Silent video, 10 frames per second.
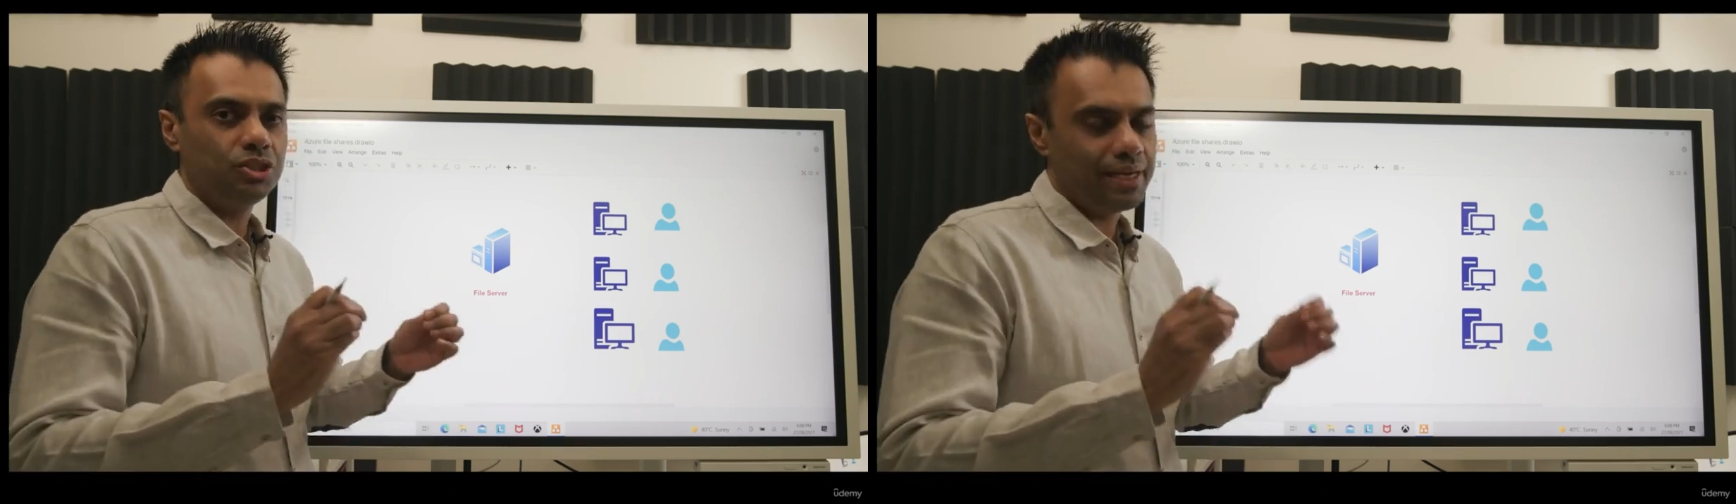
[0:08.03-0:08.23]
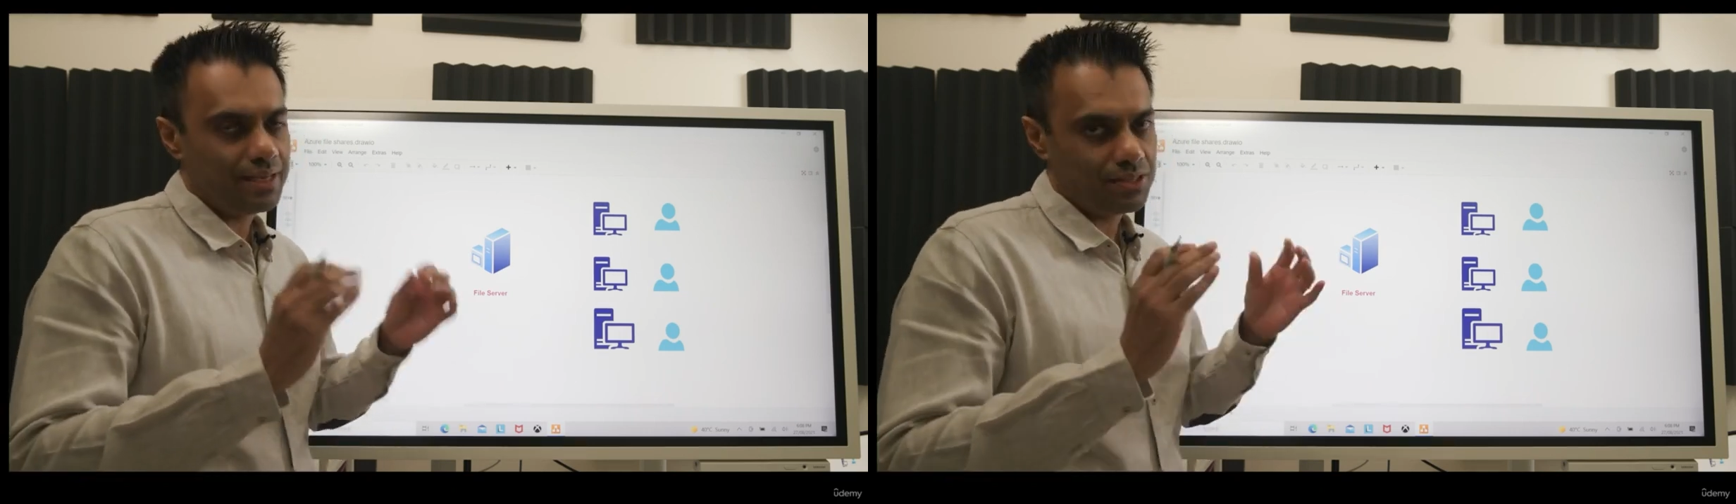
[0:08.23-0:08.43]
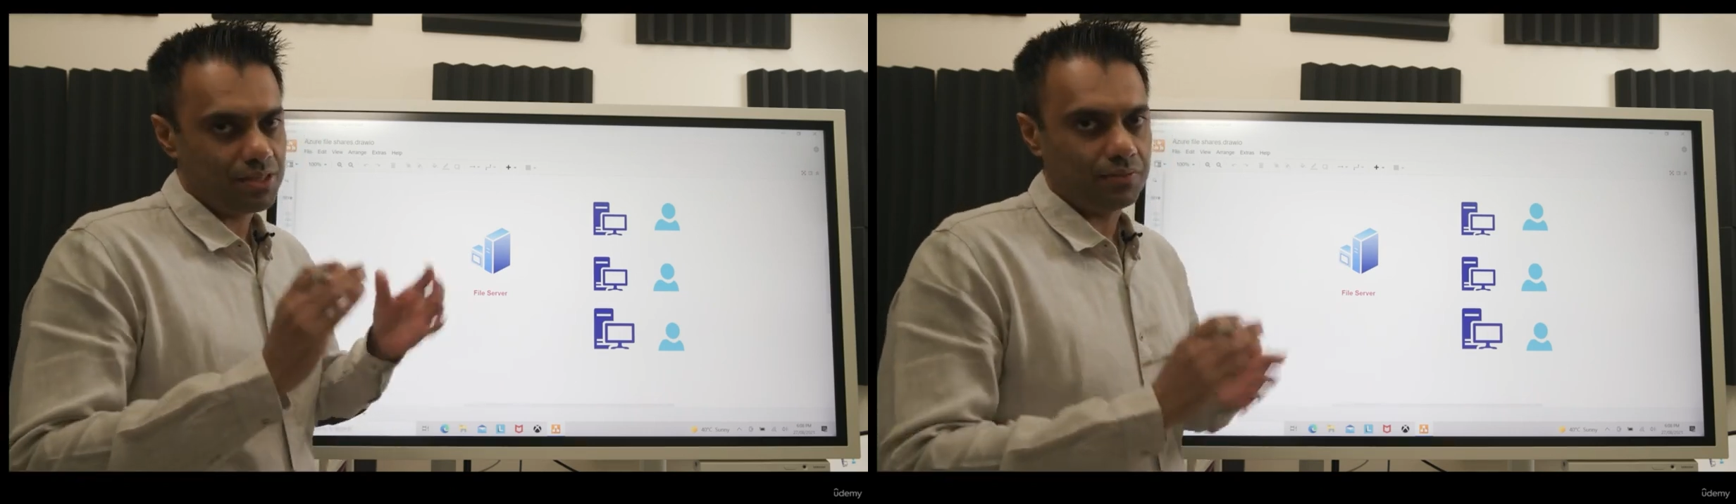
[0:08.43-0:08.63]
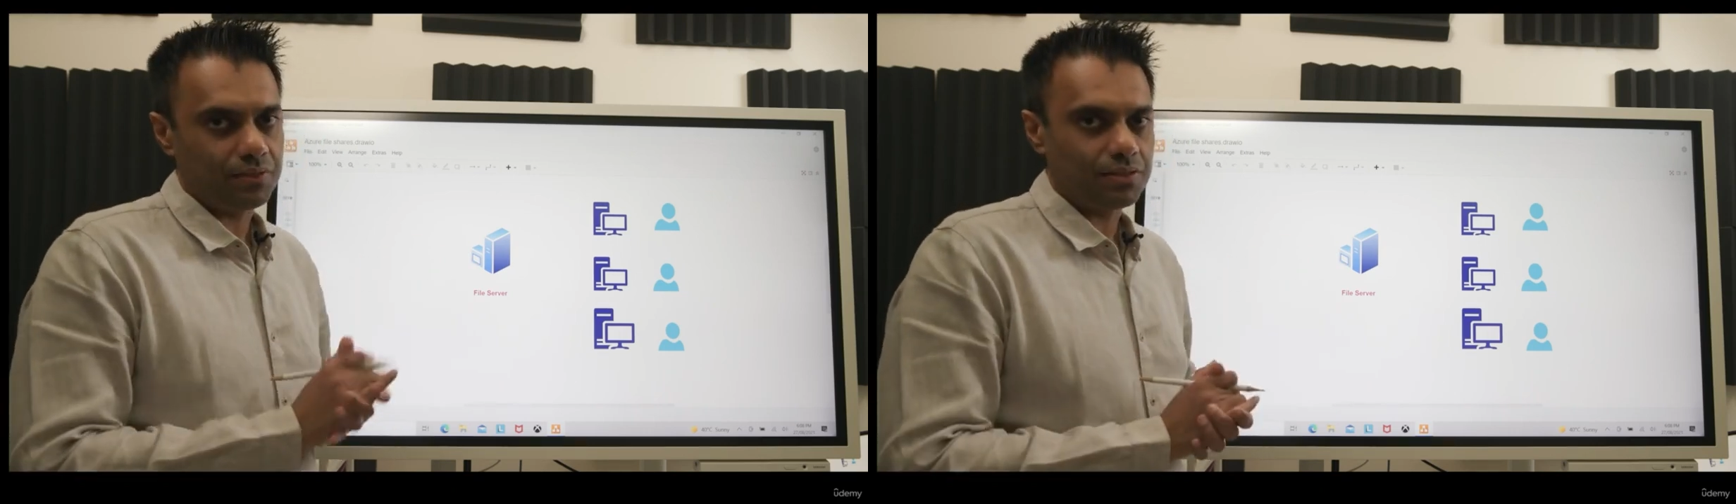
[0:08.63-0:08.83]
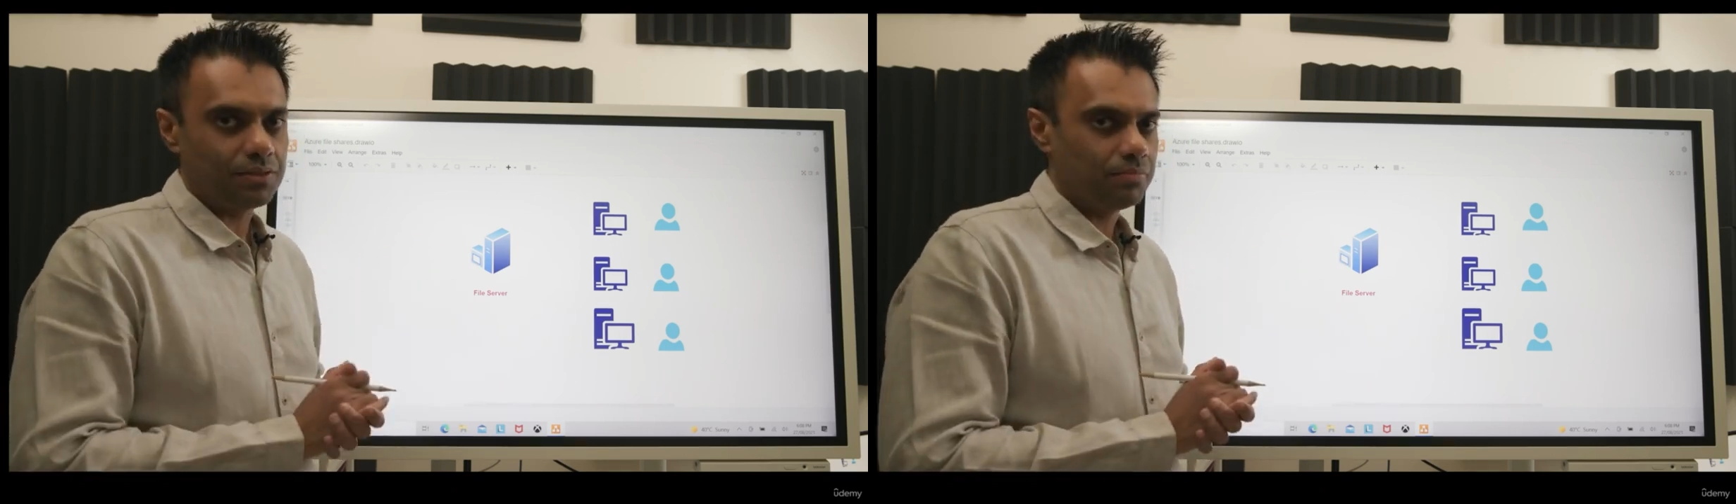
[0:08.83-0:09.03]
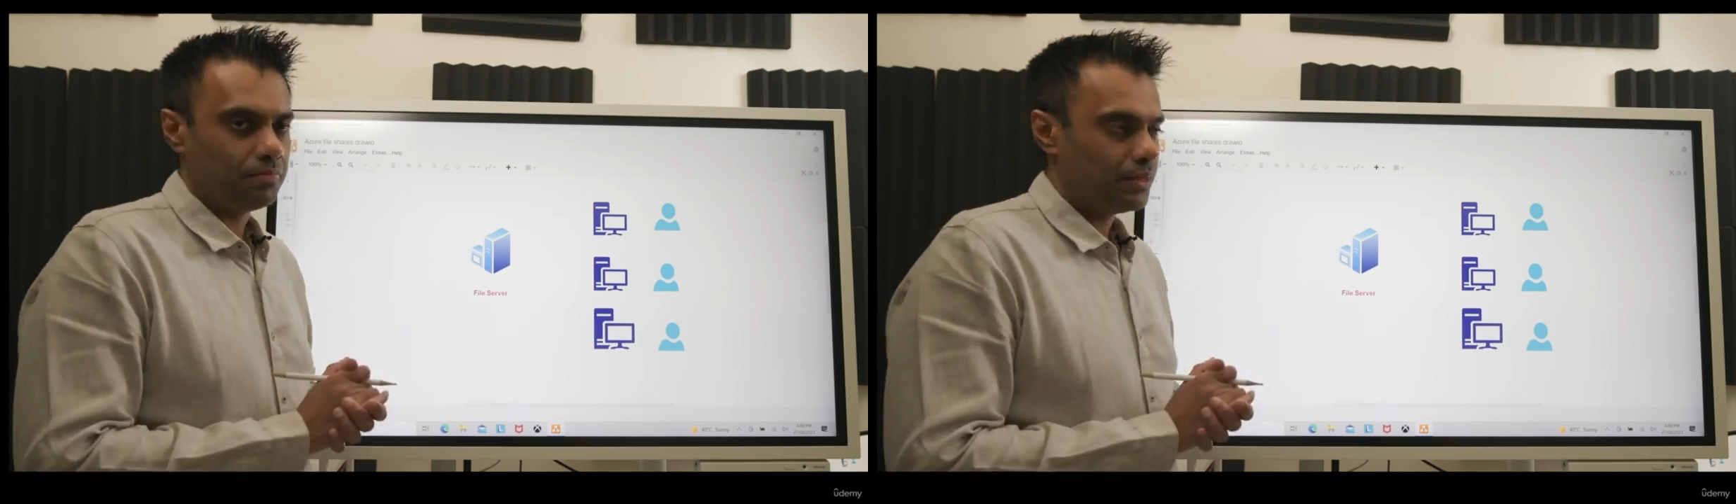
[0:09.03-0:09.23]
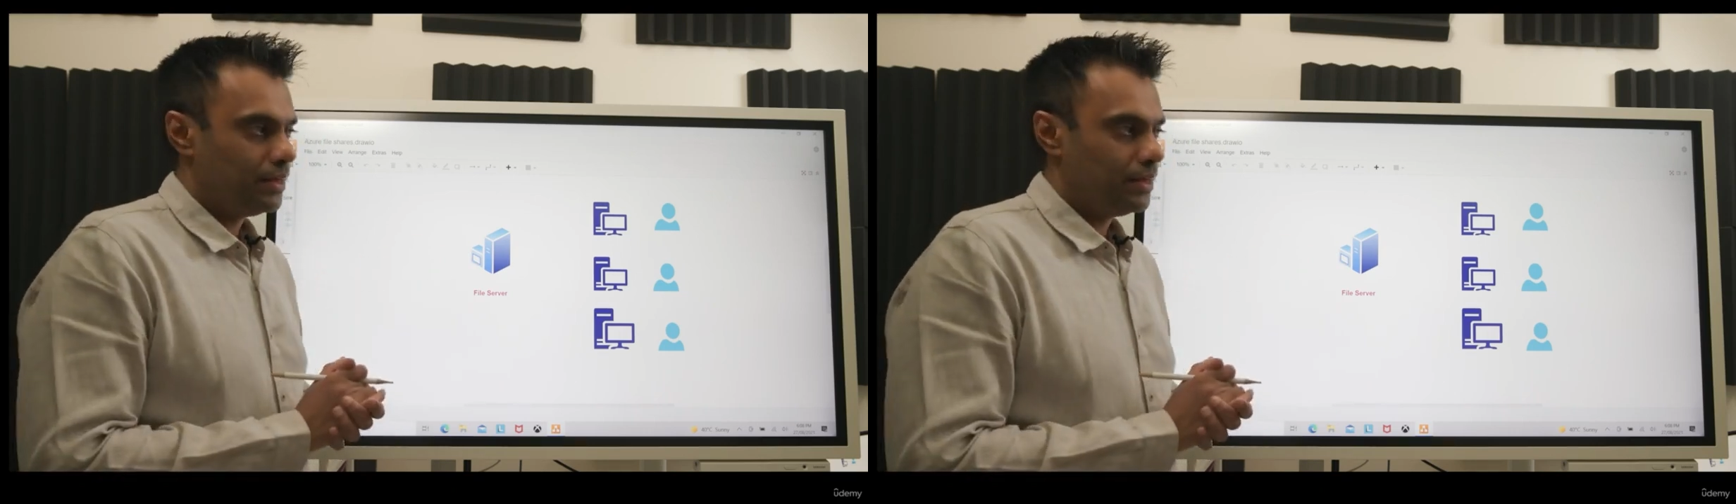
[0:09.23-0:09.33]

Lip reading: share service.